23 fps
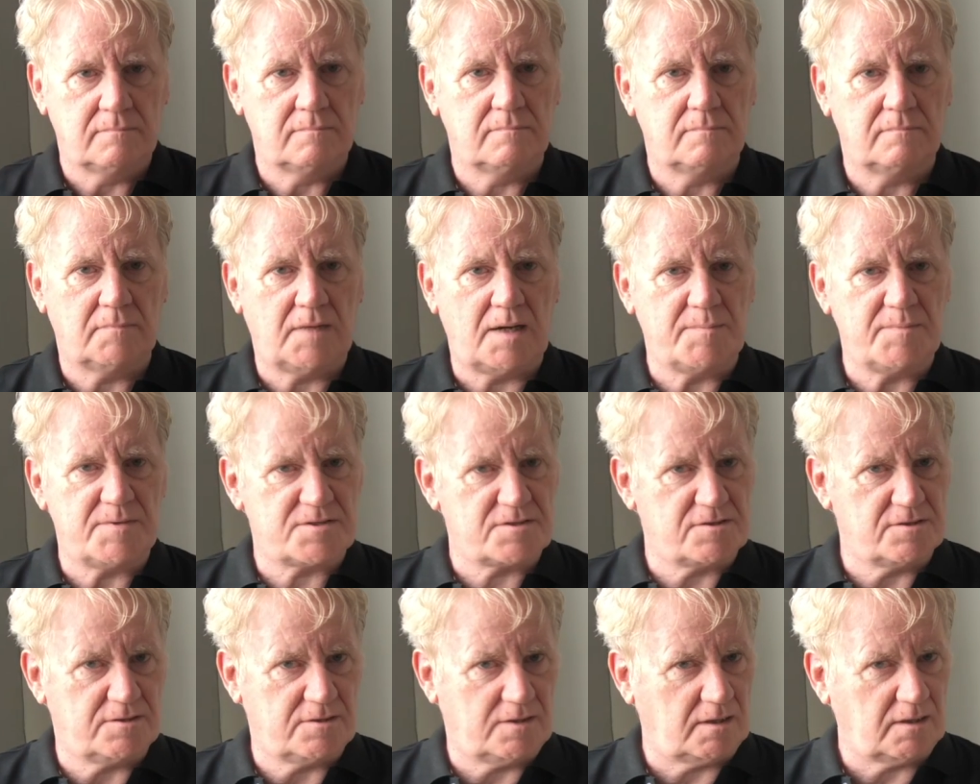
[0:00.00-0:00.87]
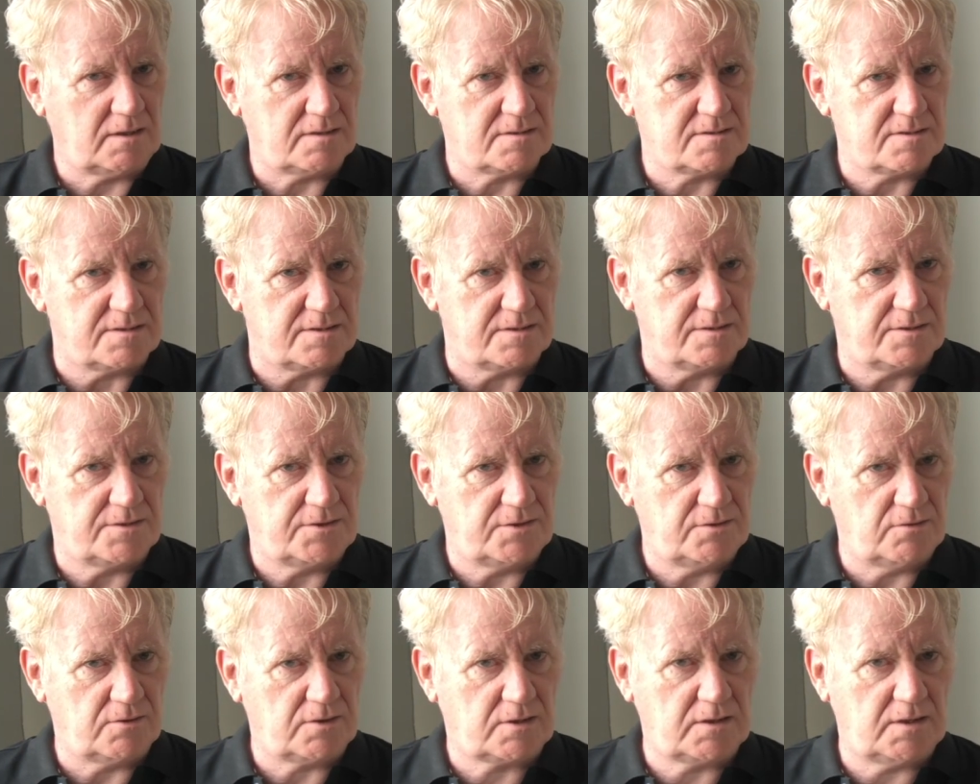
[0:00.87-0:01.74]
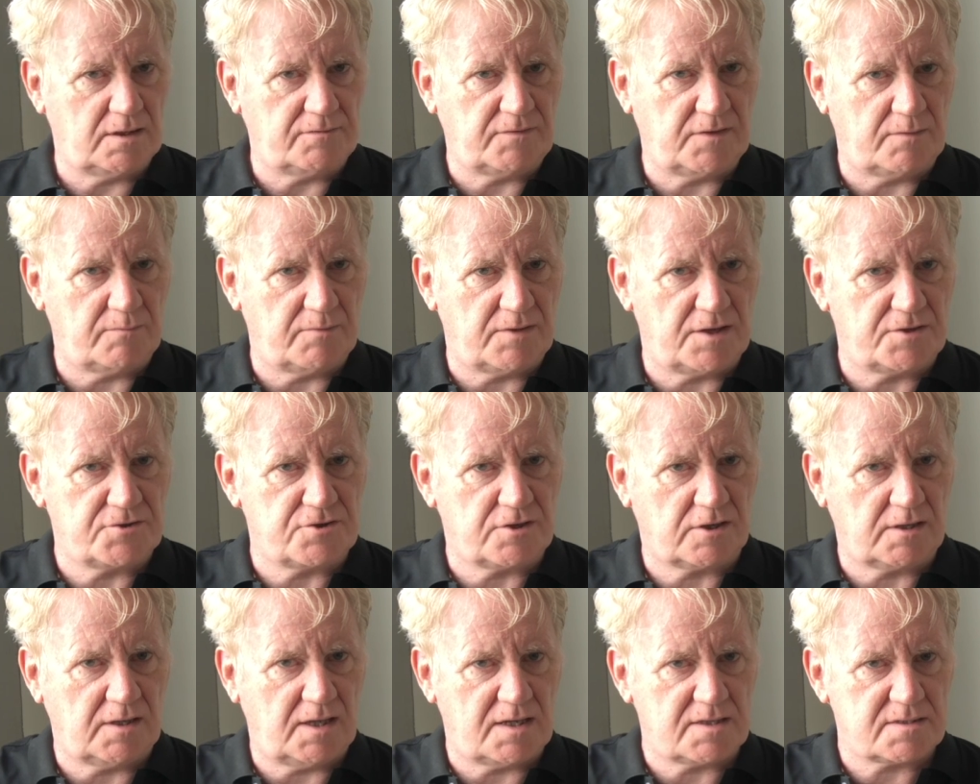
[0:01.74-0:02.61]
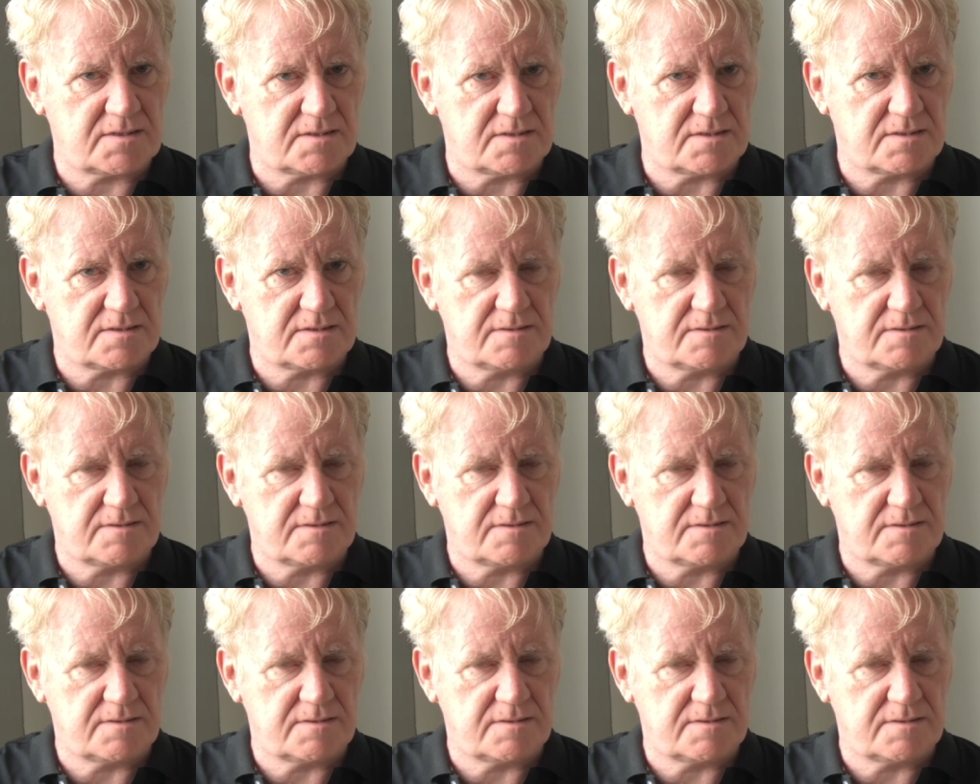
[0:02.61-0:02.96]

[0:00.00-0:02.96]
why Mr. Donaldson, you look lovely without your glasses.